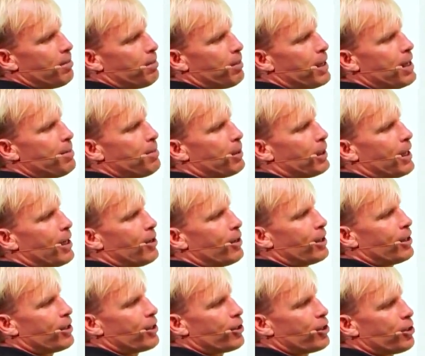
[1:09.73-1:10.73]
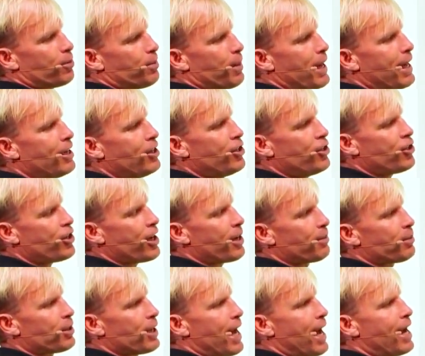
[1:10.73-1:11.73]
people out into
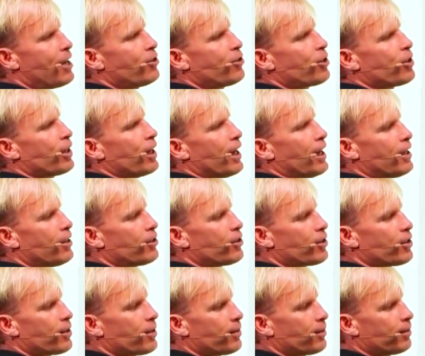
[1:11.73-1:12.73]
spaceships, astronauts,